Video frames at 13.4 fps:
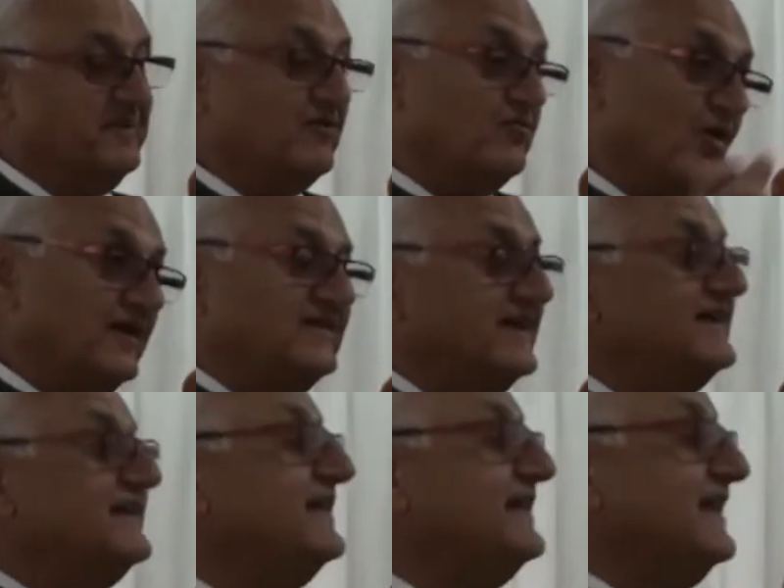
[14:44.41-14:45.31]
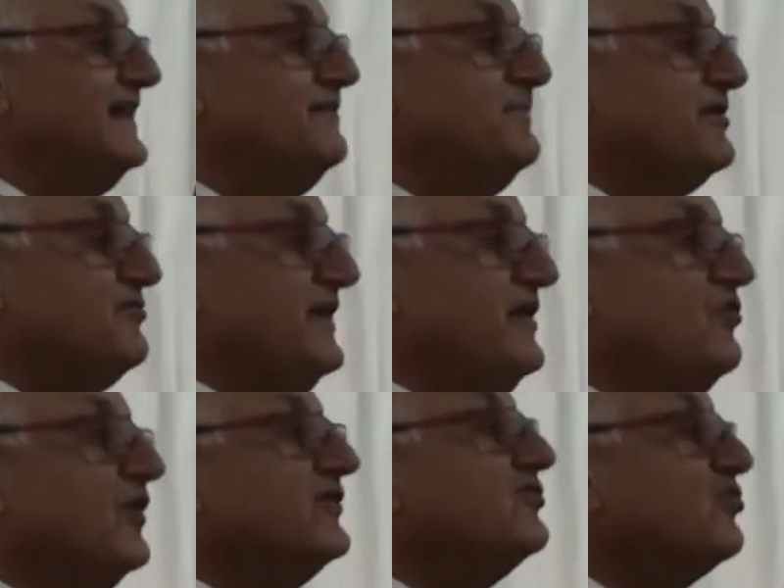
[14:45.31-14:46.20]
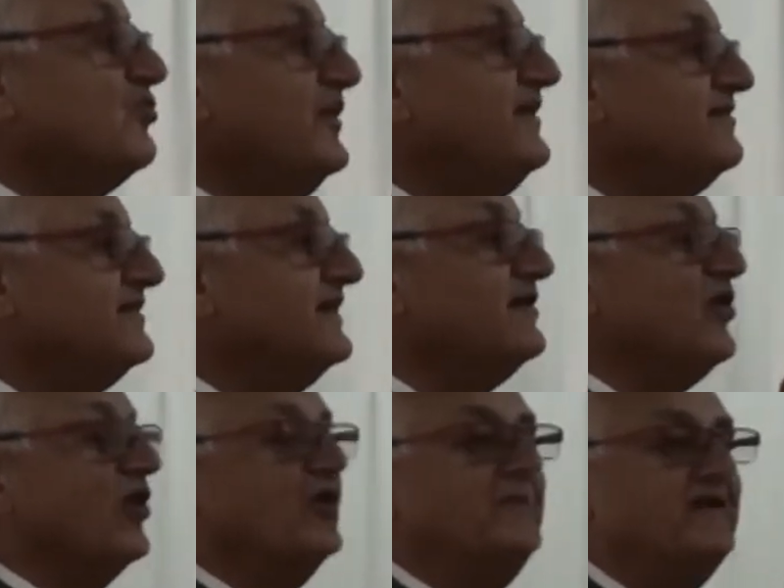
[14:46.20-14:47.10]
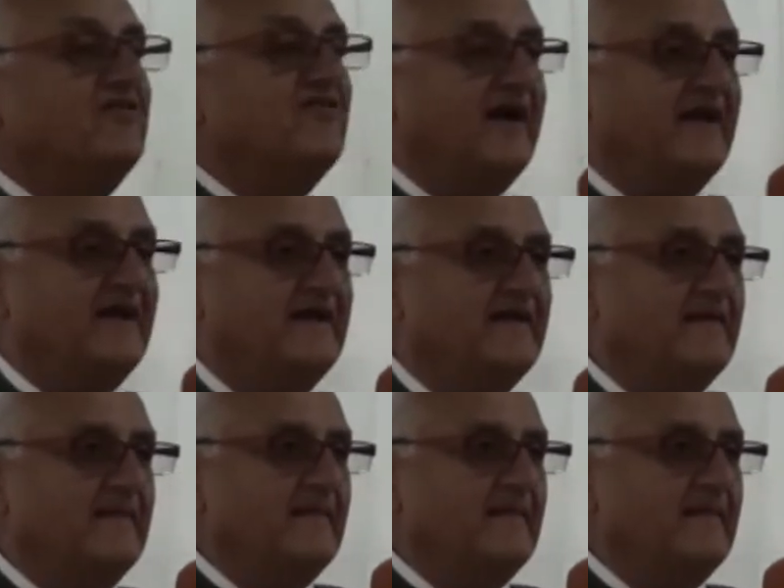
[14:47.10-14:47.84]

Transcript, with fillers: But what they did in between was squeeze the economy dry.